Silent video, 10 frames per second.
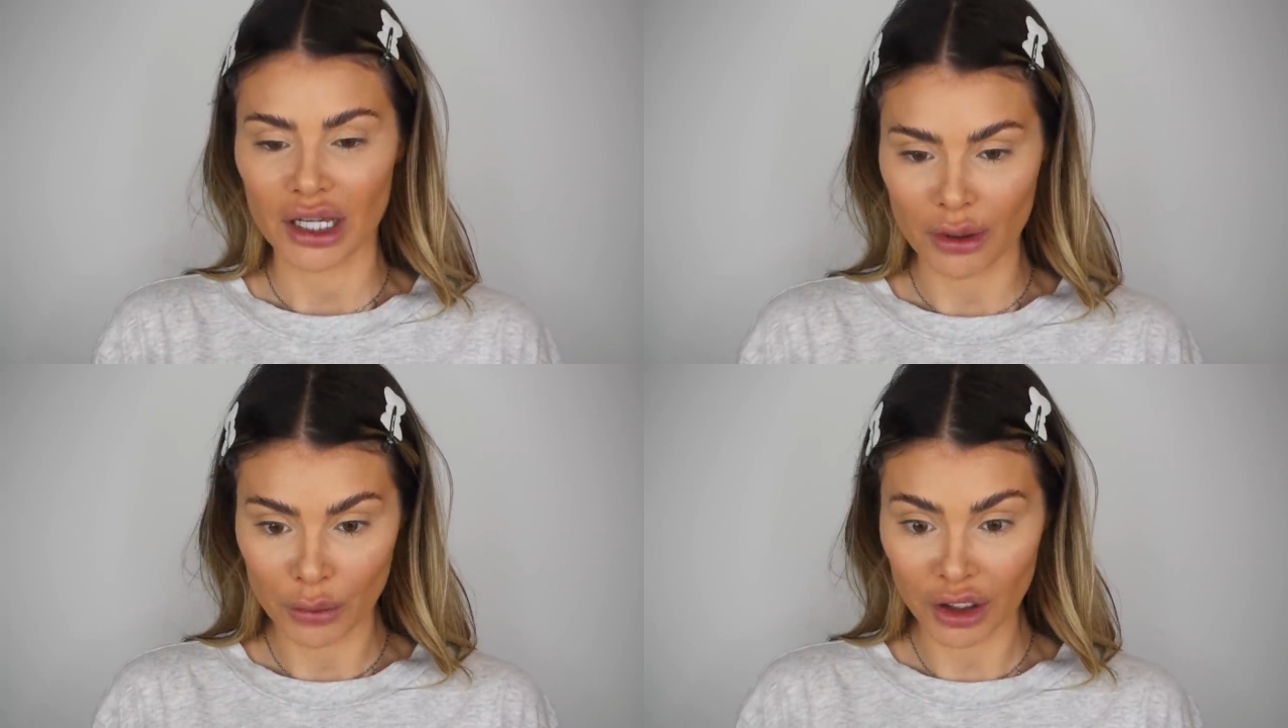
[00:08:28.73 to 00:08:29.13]

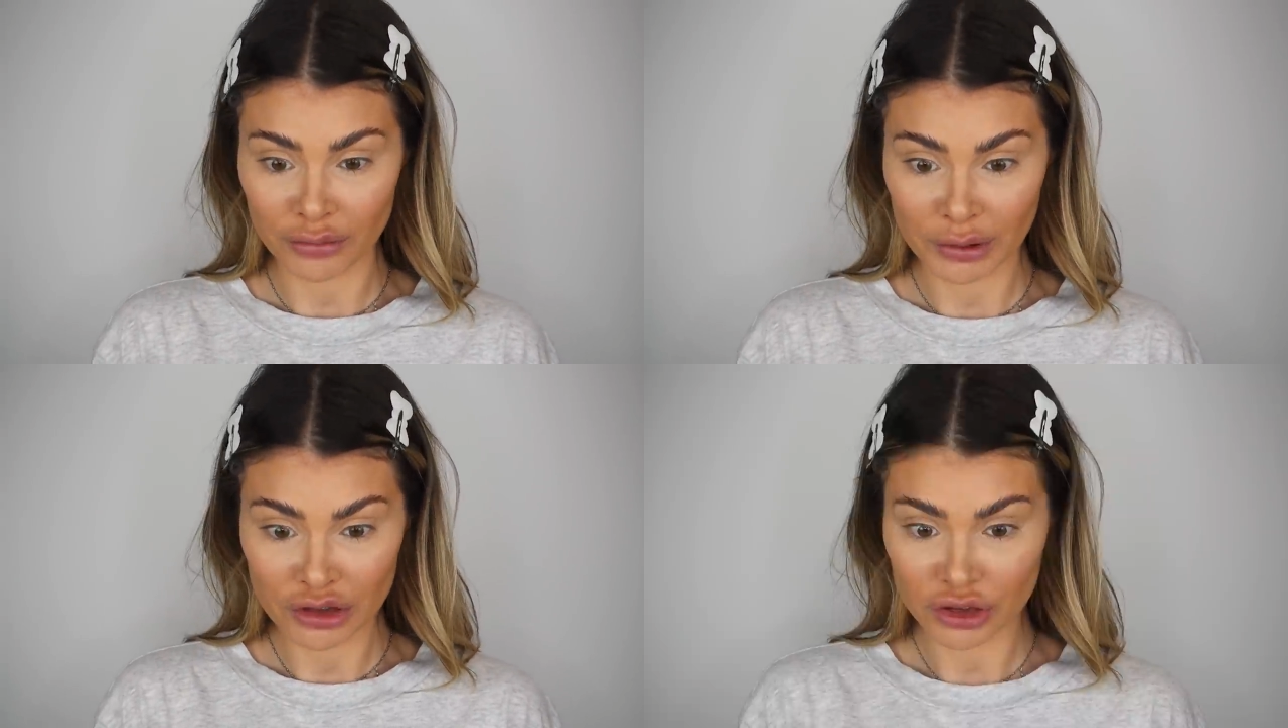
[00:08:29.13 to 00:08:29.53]
And what
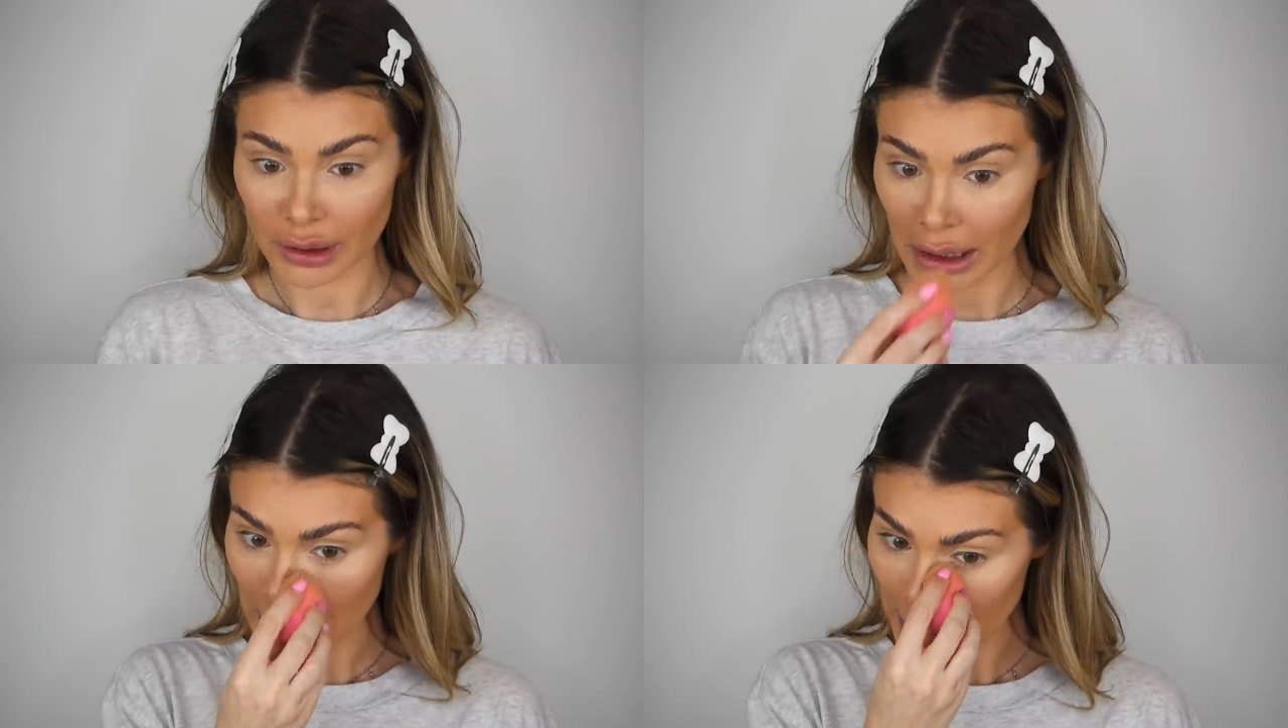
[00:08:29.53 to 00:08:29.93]
I've been
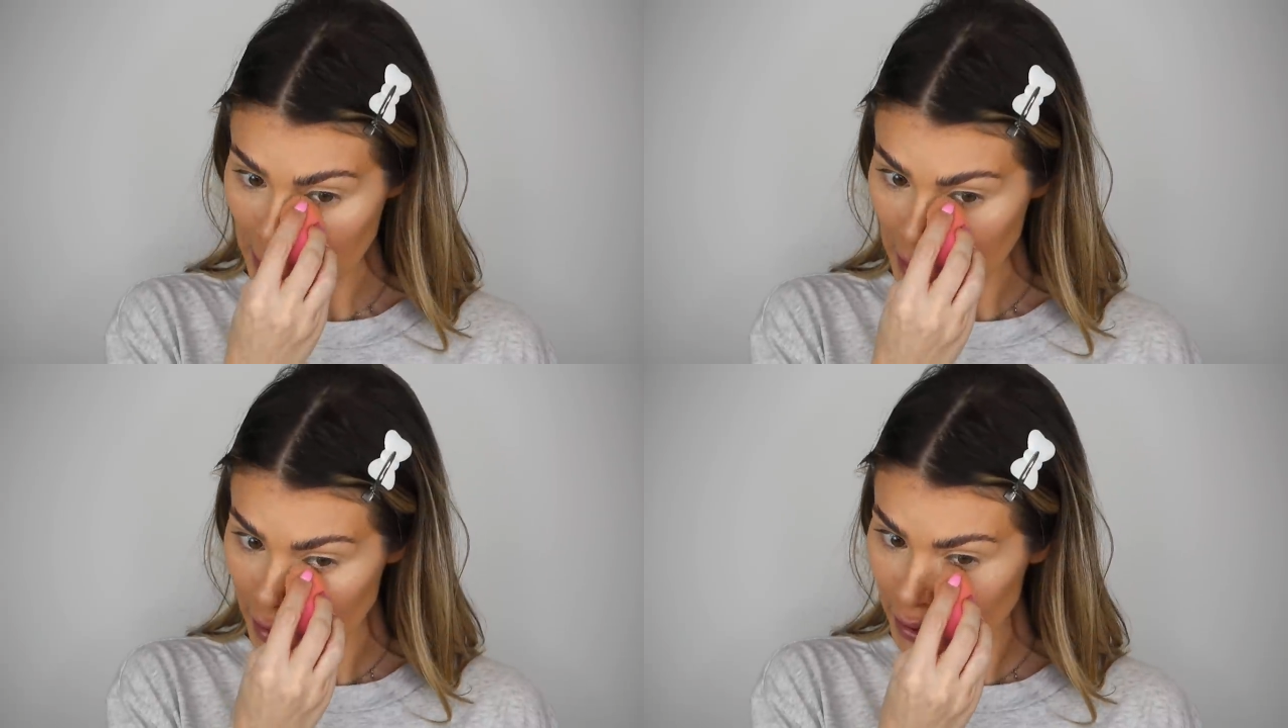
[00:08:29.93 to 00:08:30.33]
doing
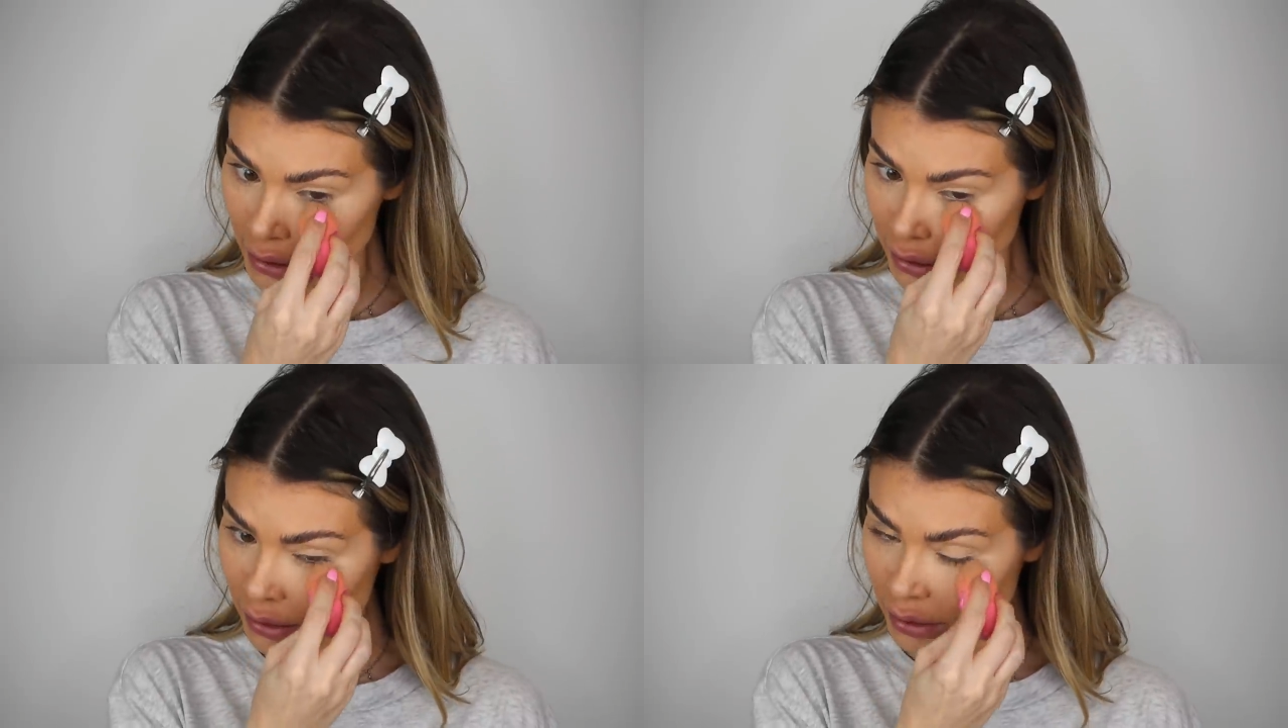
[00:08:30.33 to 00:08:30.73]
lately